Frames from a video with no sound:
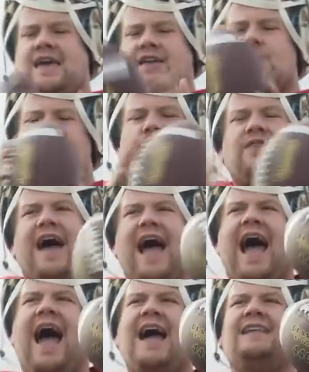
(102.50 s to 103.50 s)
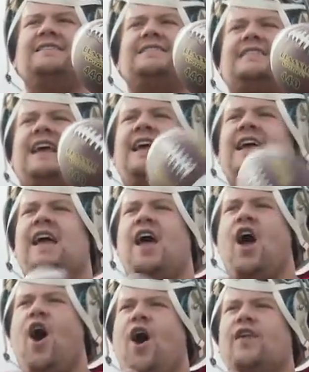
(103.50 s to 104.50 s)
You put the hands
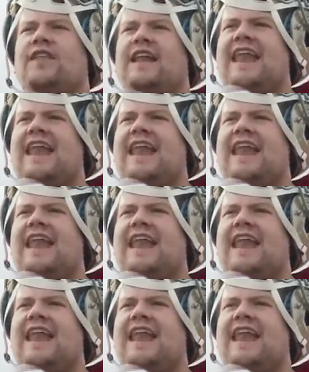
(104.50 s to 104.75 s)
on the